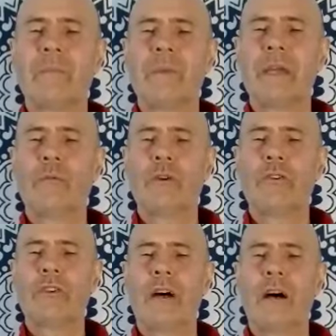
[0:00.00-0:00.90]
May
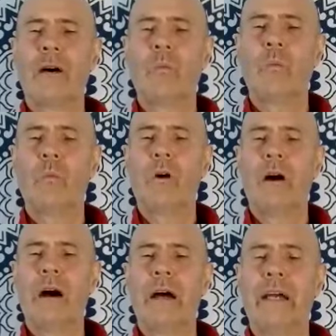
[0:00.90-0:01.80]
want to
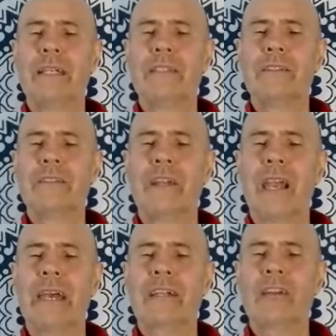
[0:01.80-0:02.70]
unwind and
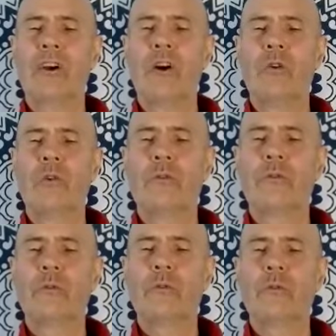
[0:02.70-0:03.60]
let go of
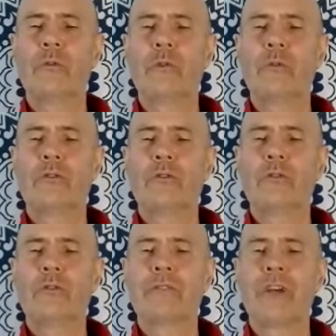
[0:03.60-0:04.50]
all sorts of
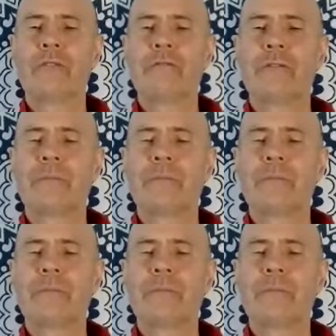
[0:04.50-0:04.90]
stuff.